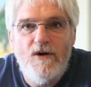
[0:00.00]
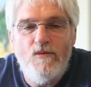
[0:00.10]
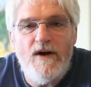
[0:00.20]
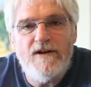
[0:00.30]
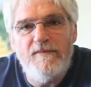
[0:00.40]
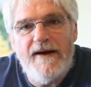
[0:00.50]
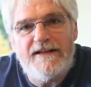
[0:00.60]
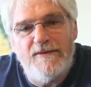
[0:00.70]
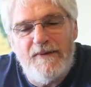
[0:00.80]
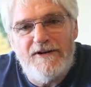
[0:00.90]
Welcome
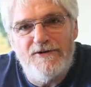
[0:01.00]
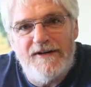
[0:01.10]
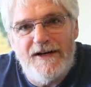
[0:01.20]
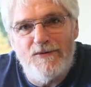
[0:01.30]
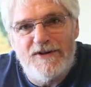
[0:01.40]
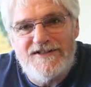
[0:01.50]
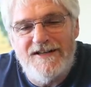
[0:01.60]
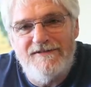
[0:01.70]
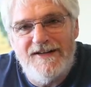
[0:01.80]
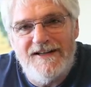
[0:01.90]
back to Patriot Network
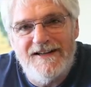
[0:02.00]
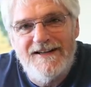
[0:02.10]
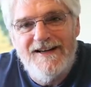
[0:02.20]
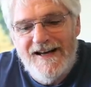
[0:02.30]
TV.